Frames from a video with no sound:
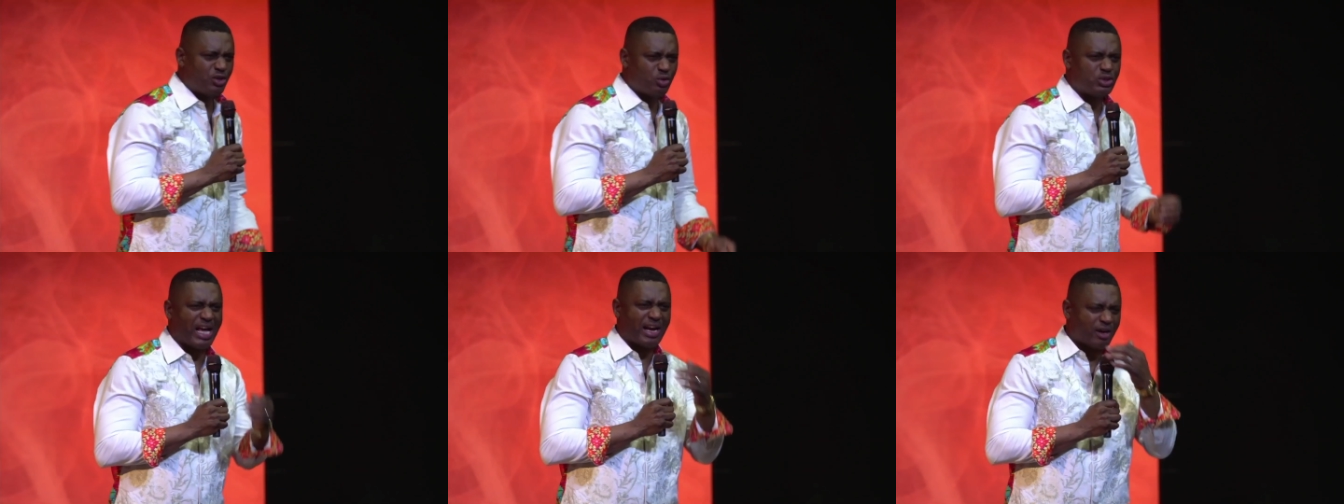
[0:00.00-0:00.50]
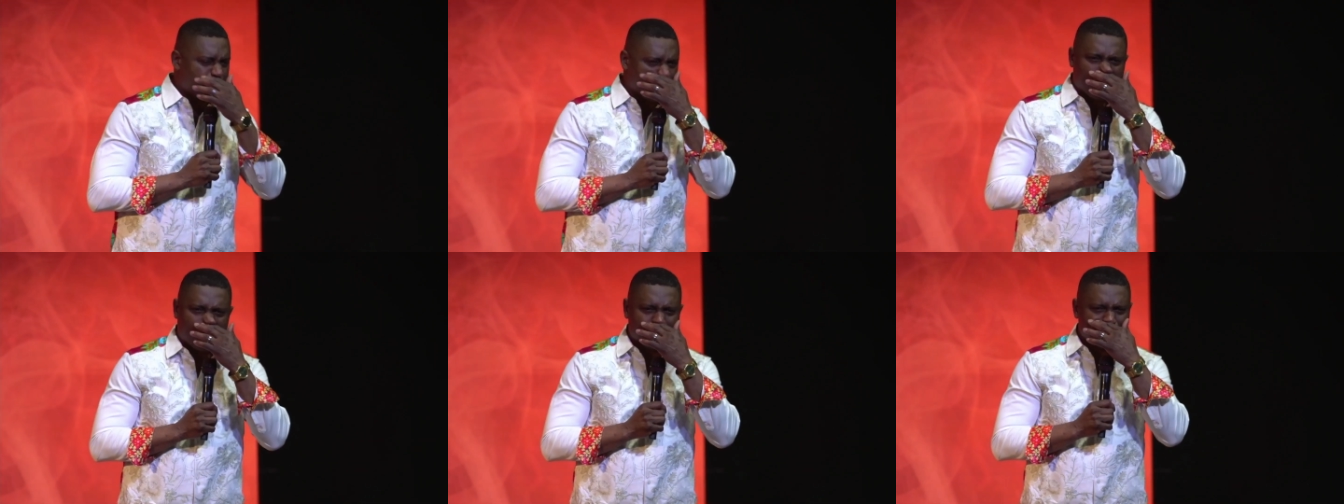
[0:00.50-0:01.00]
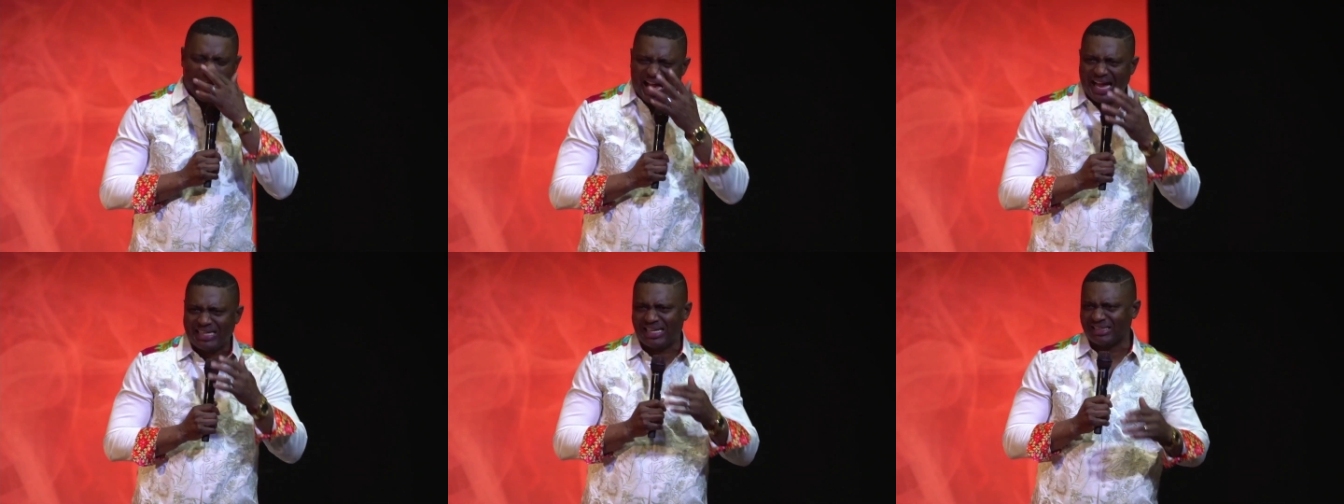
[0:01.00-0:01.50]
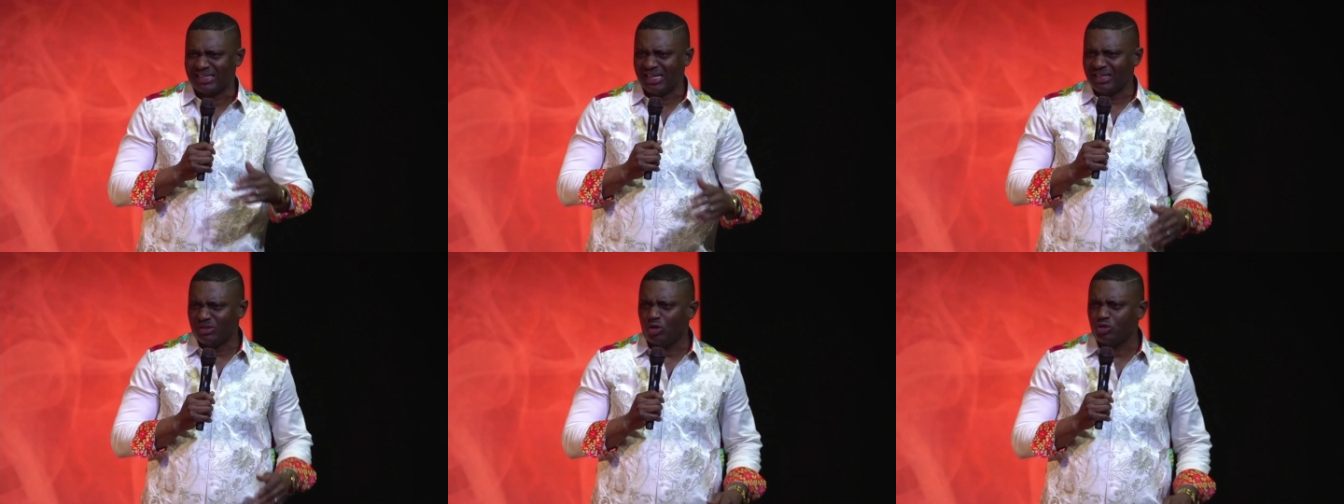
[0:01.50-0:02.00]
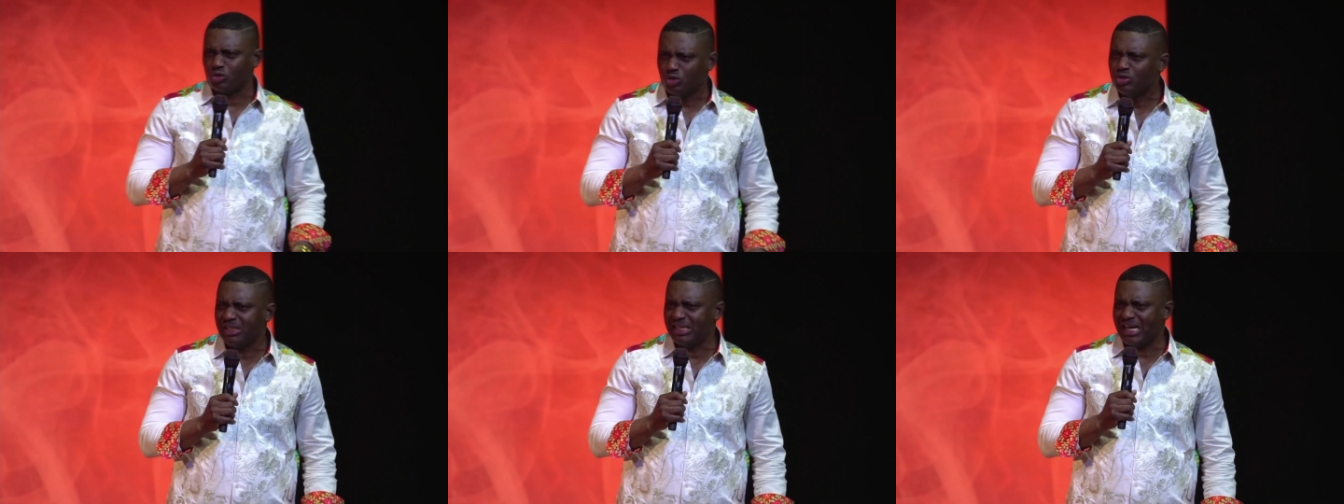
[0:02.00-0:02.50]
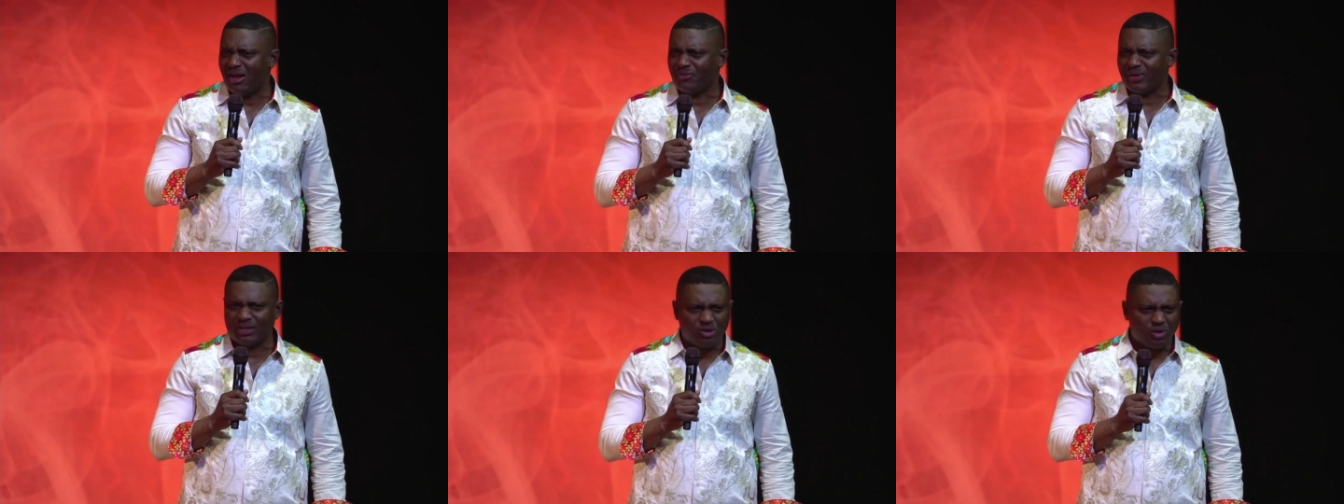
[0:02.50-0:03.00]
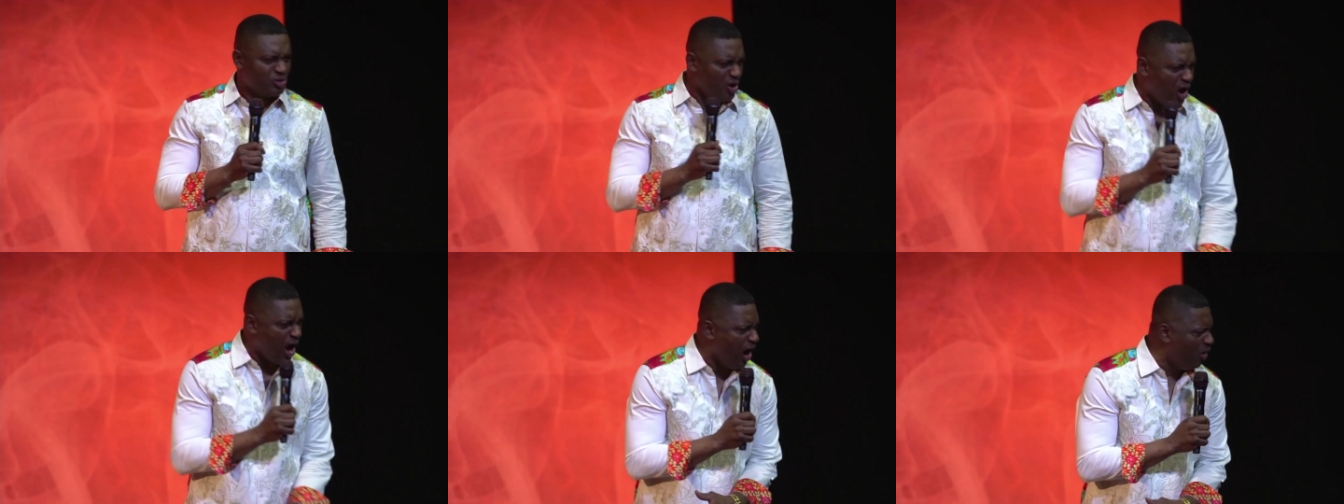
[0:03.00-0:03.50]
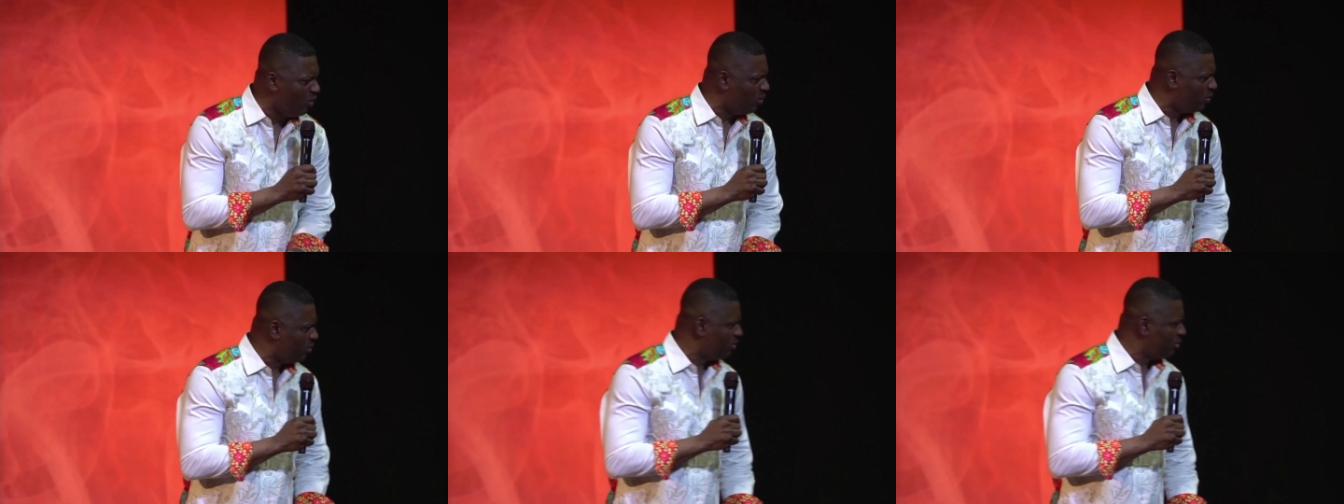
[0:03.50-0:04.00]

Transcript: you terrible and bad and not good enough and not. No!